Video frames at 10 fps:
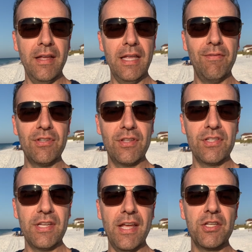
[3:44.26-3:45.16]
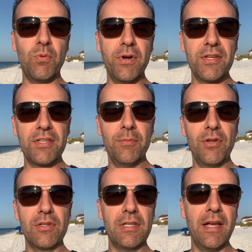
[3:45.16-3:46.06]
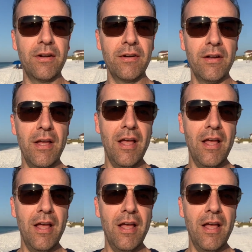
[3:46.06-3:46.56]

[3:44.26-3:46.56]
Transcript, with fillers: Even to this day, 20 some years later,